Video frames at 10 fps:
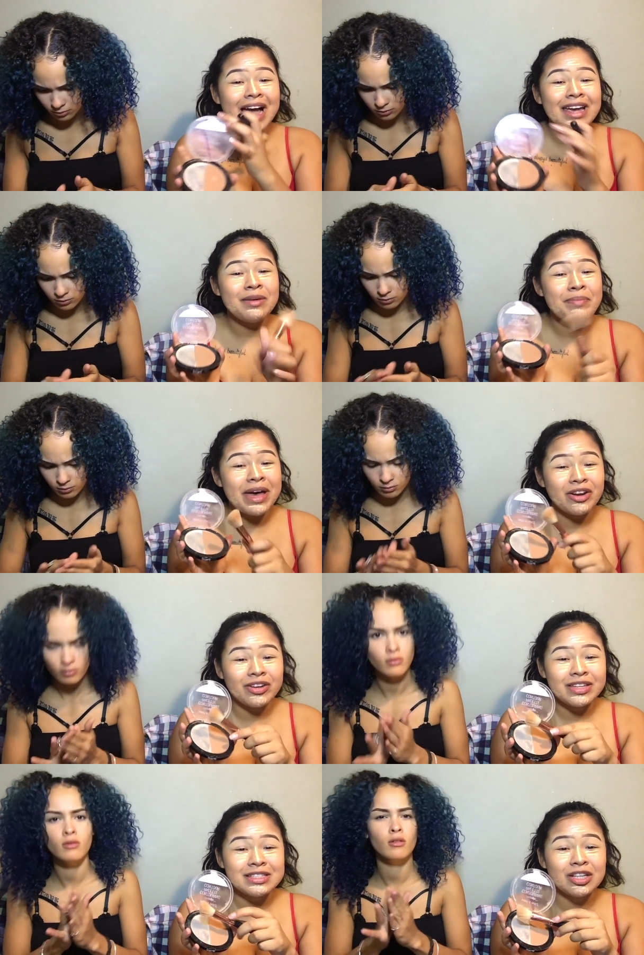Speaker 1: I hit pan
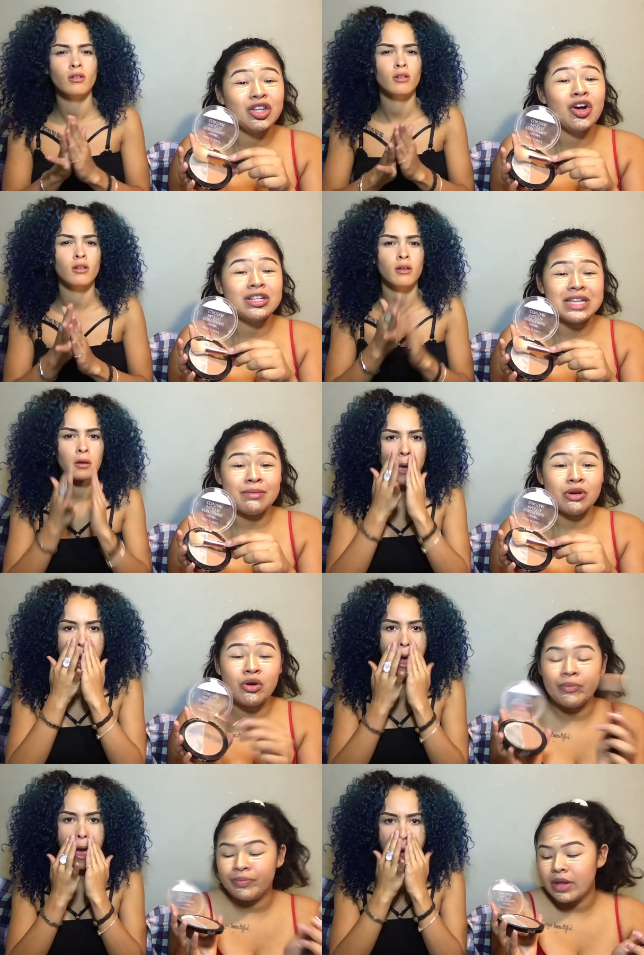on this a long time
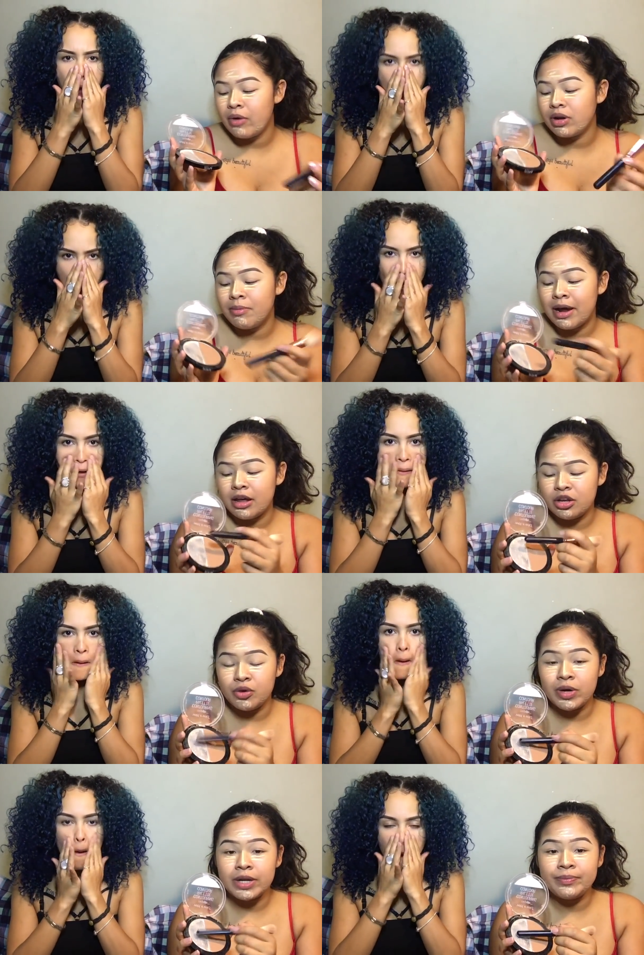ago. I want to buy a
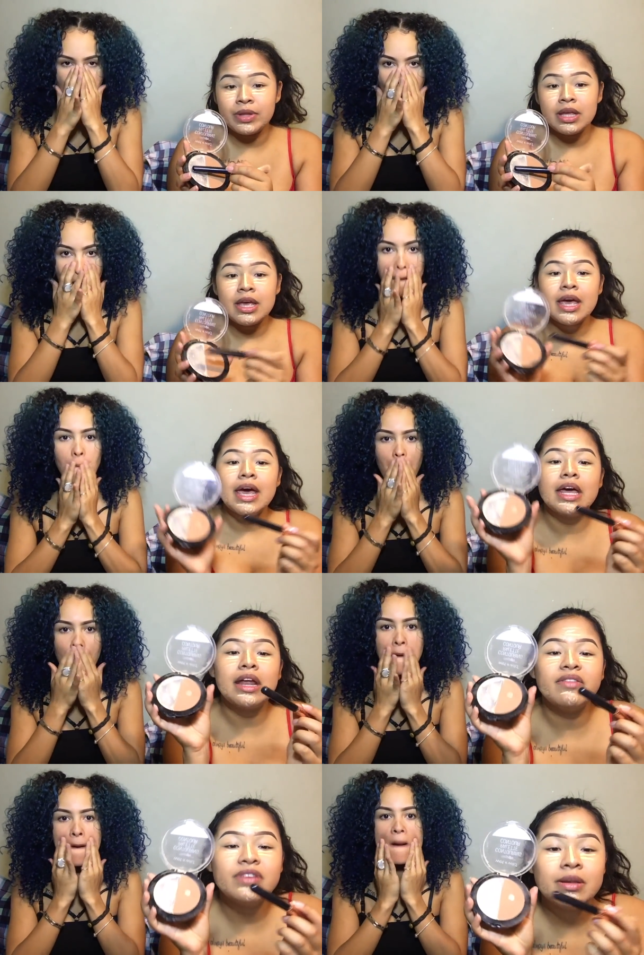new one, and
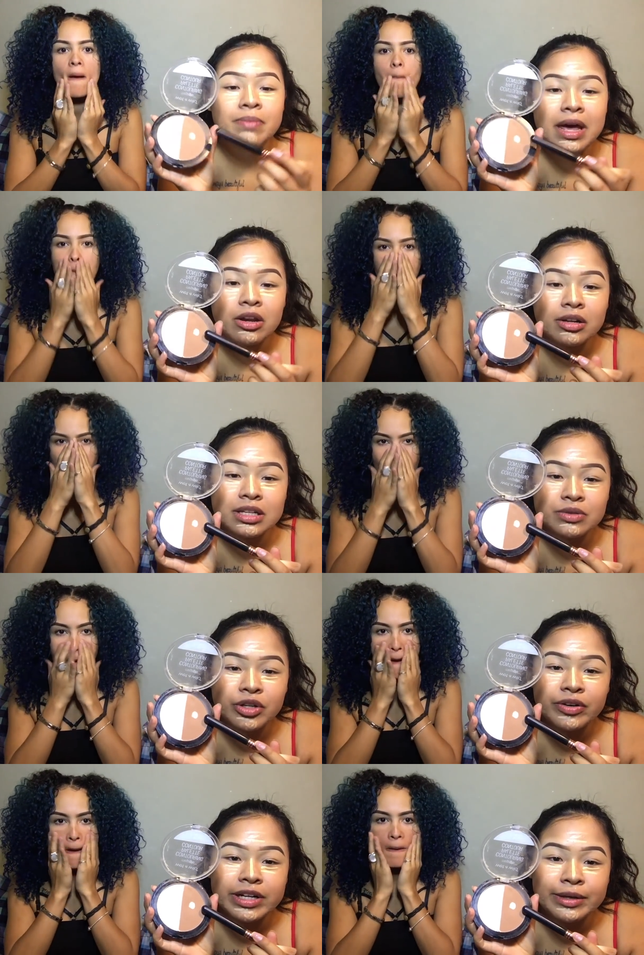I've hit pan on this
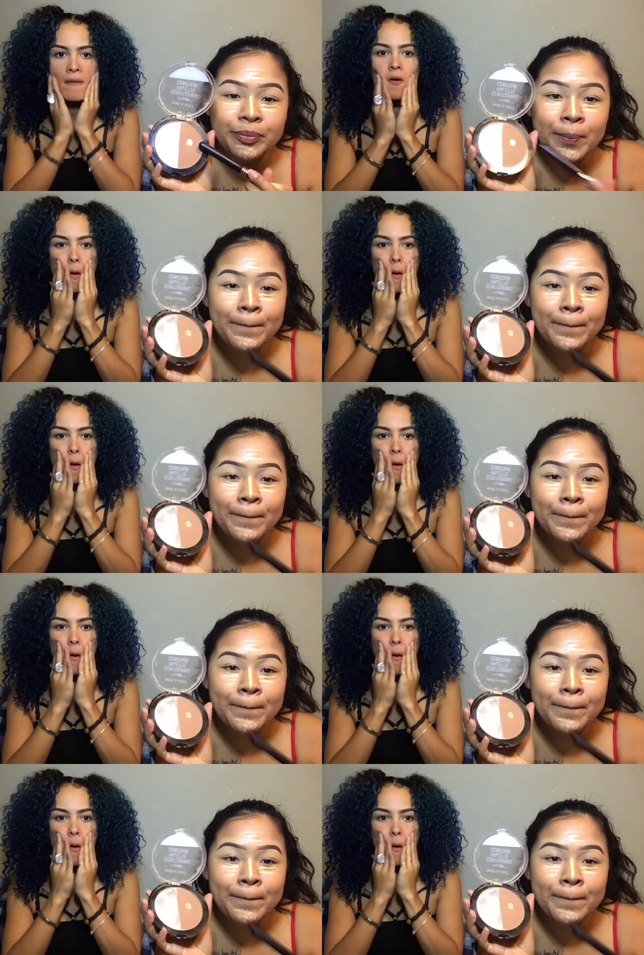one already.